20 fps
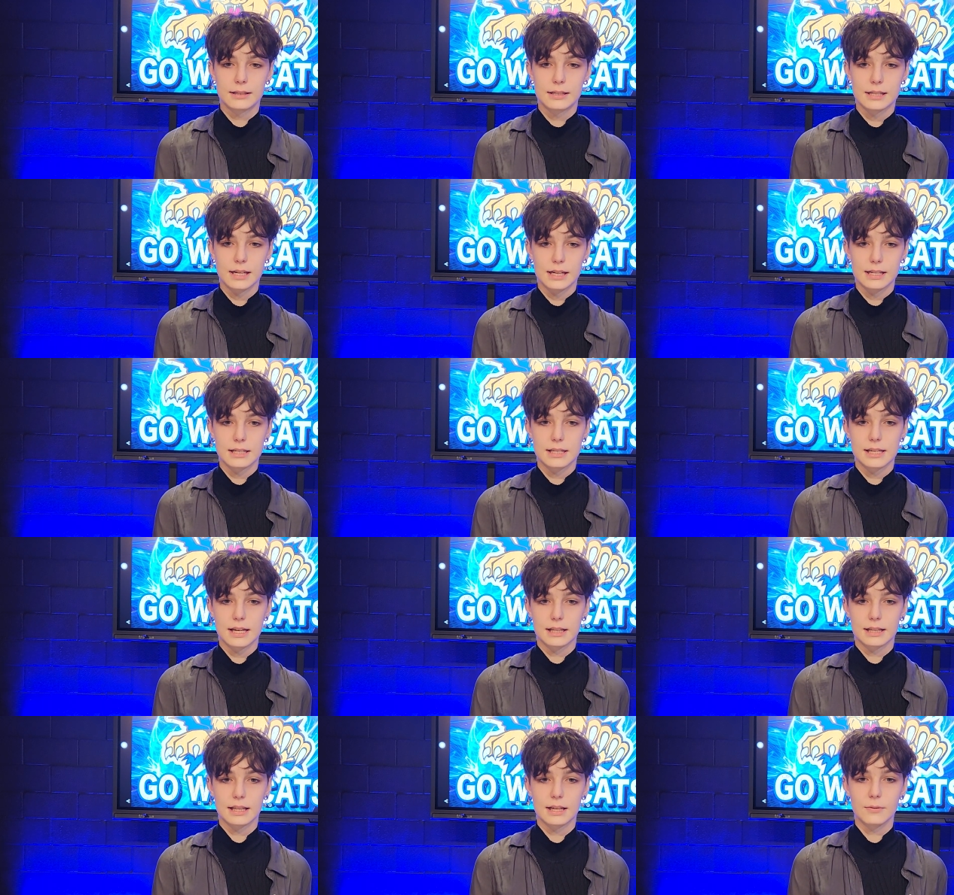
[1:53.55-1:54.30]
says
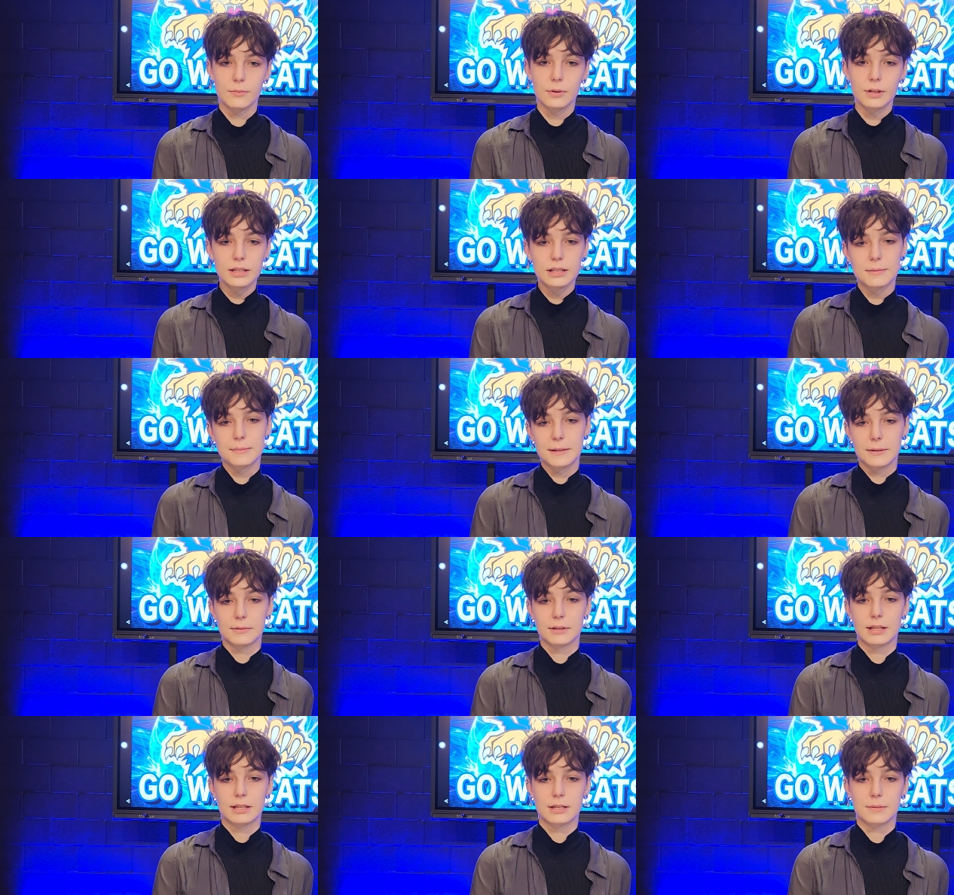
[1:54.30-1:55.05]
that they want to
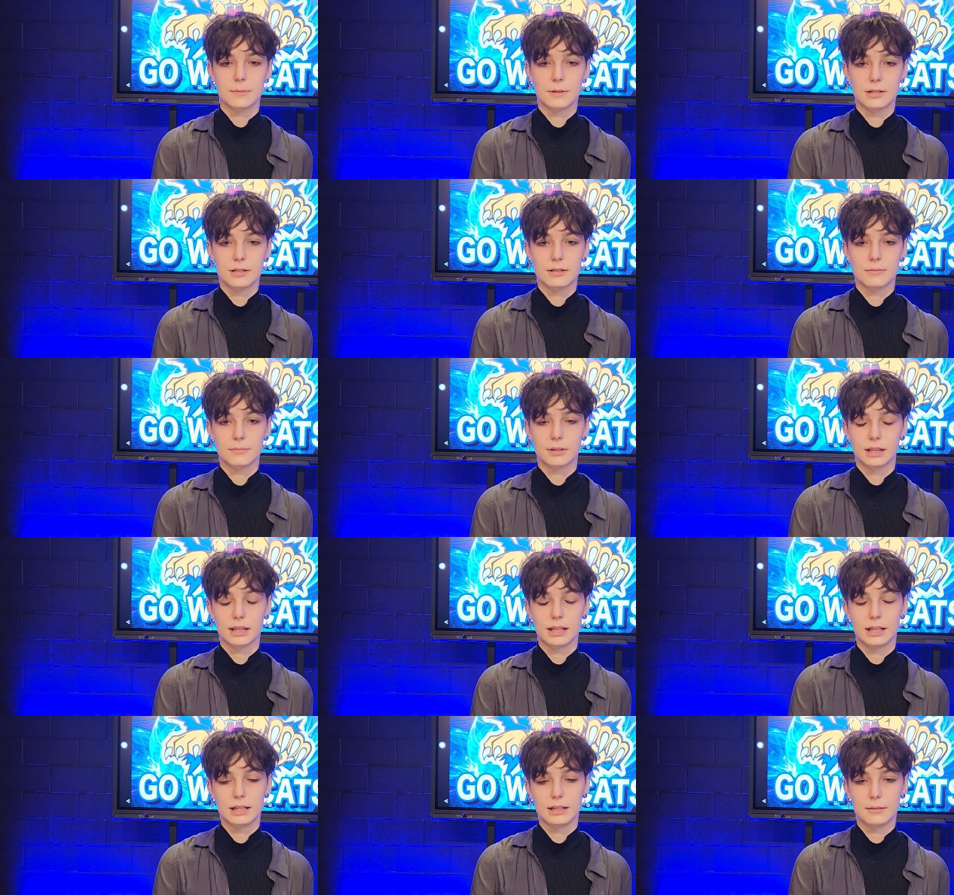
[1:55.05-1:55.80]
be with this person,
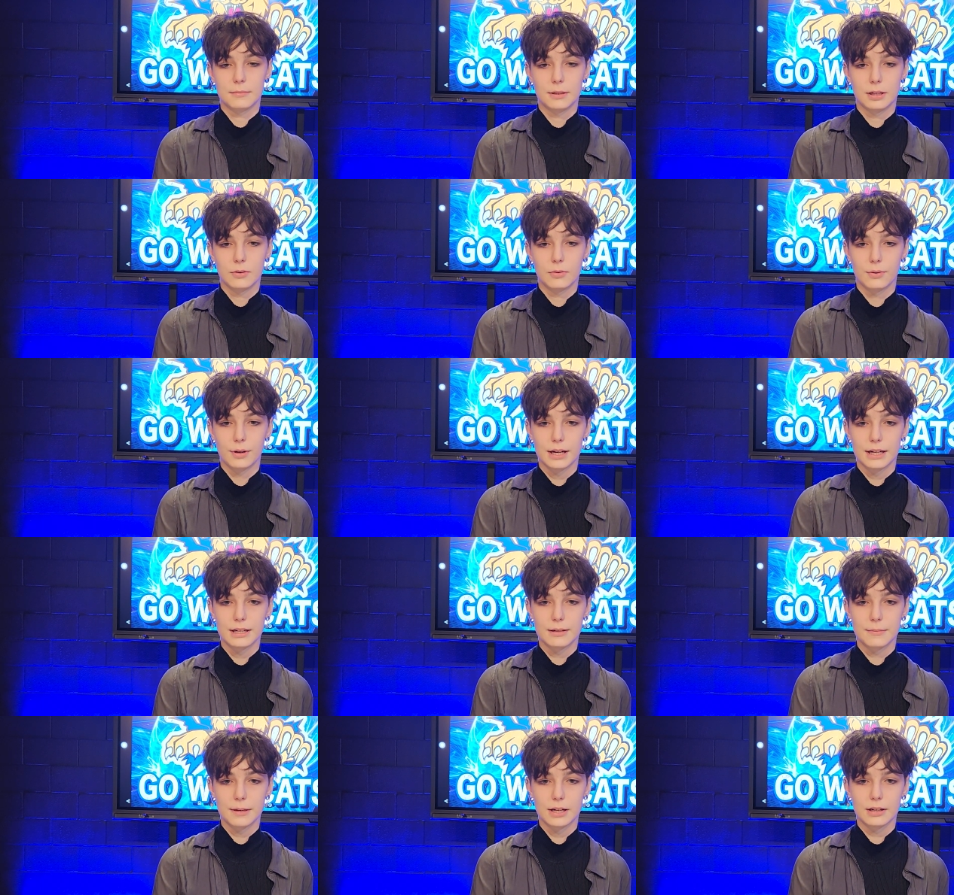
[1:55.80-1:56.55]
but they need to be
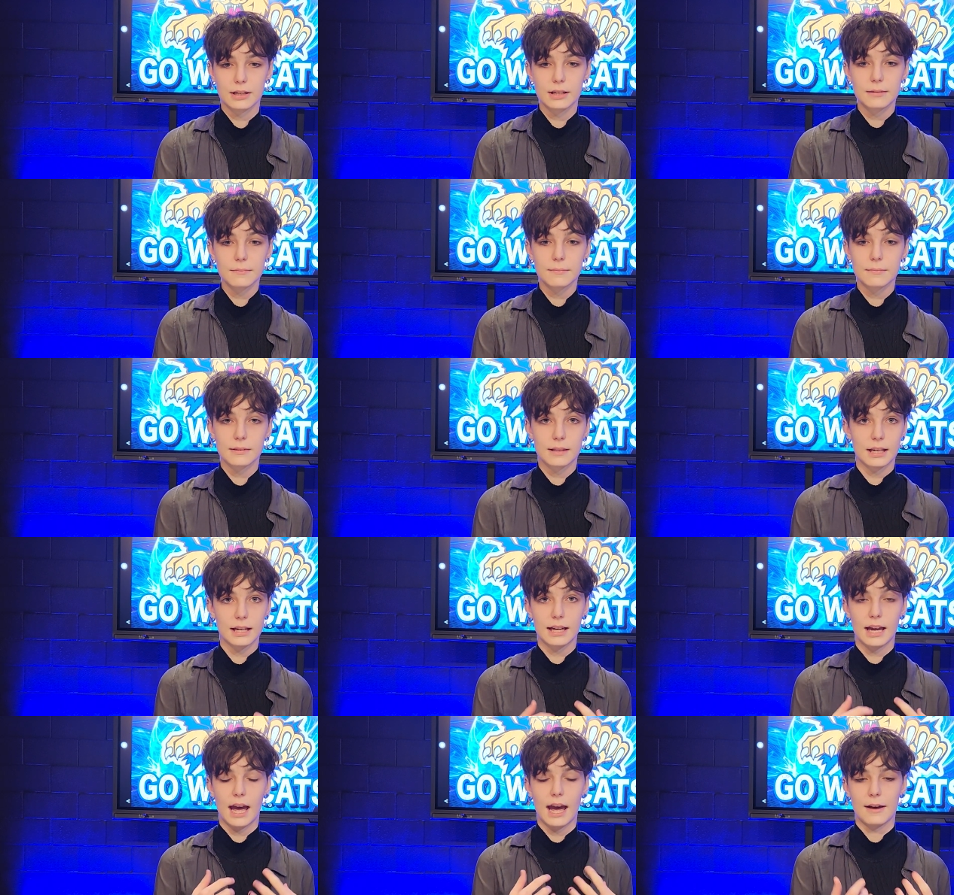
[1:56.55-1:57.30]
quiet about it.
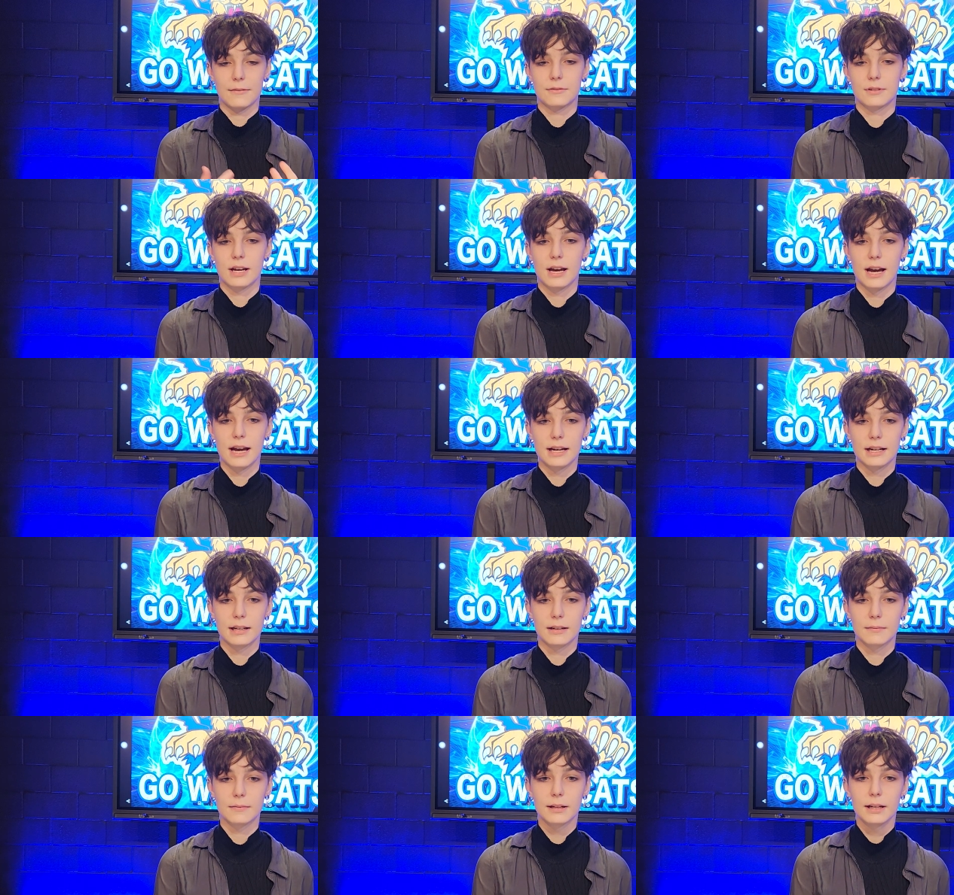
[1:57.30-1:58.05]
They have to
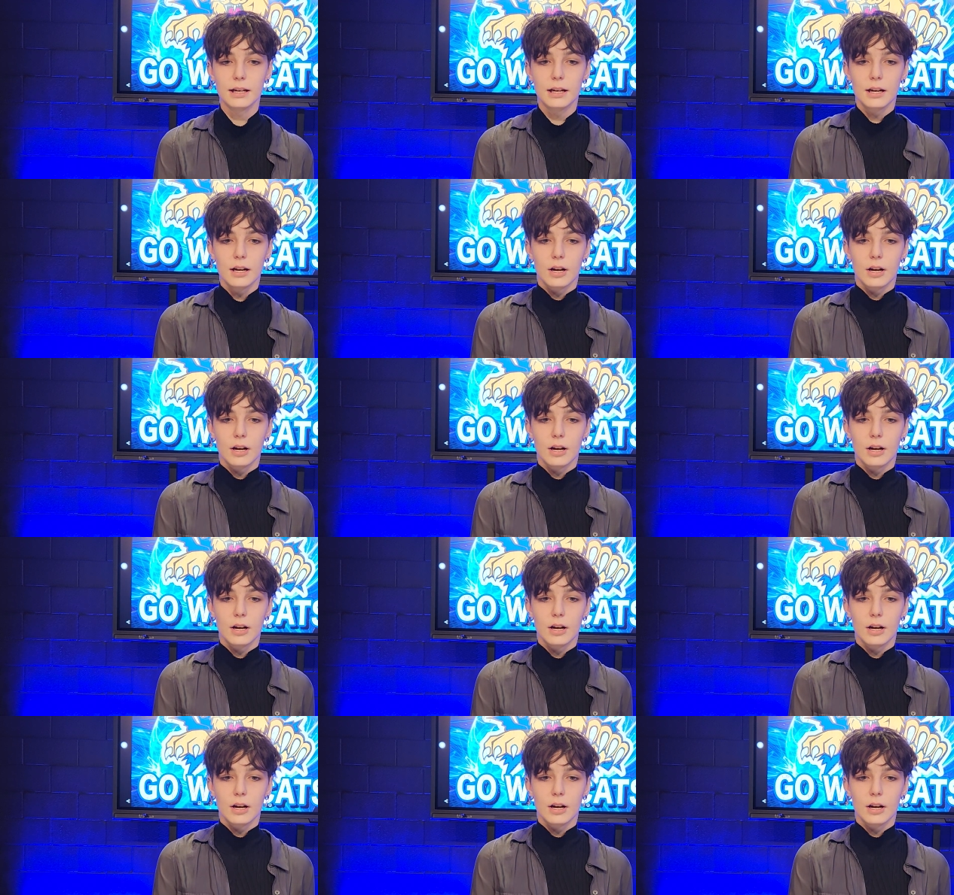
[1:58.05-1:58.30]
hide it.